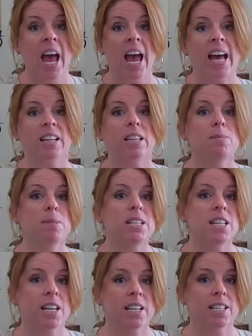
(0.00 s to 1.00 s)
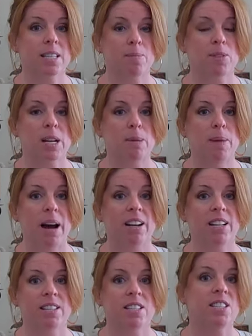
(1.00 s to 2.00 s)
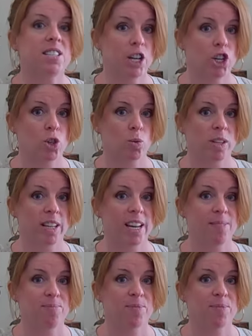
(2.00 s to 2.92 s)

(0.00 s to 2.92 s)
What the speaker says: And let me tell you something about instinctually.